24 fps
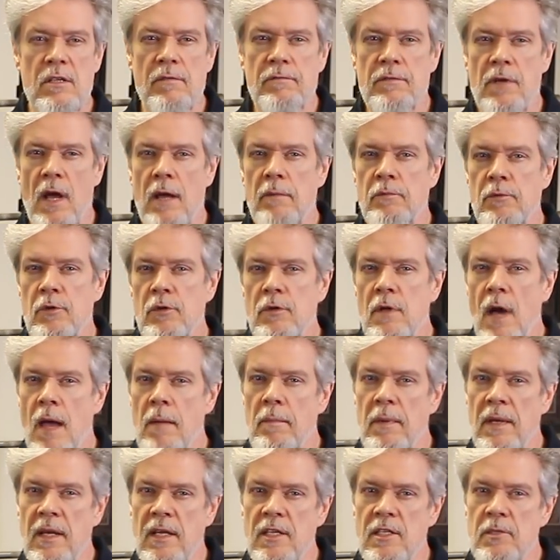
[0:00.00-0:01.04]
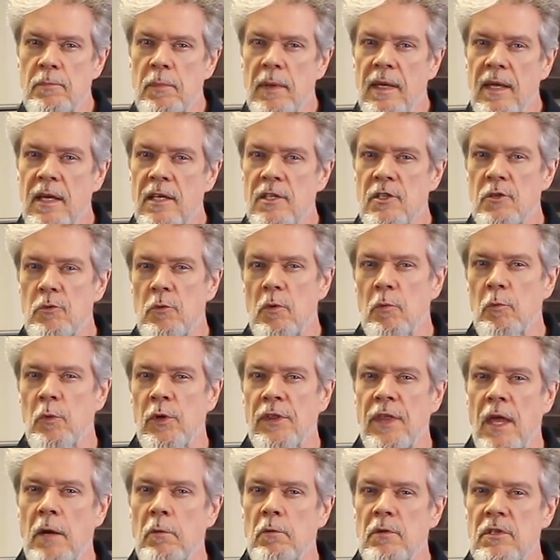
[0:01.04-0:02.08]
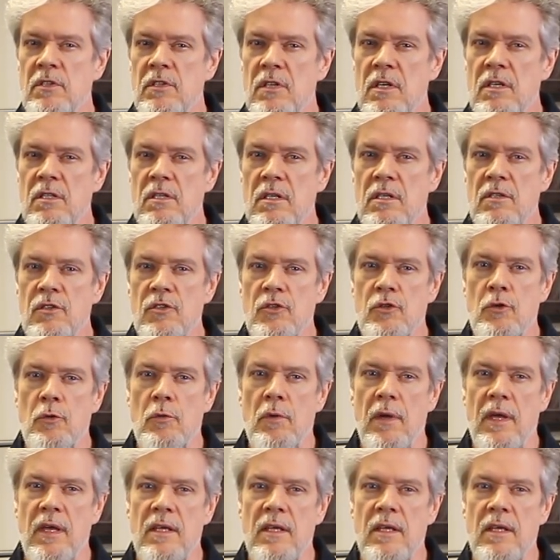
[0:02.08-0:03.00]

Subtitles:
of type 2 diabetes begins with a resistance to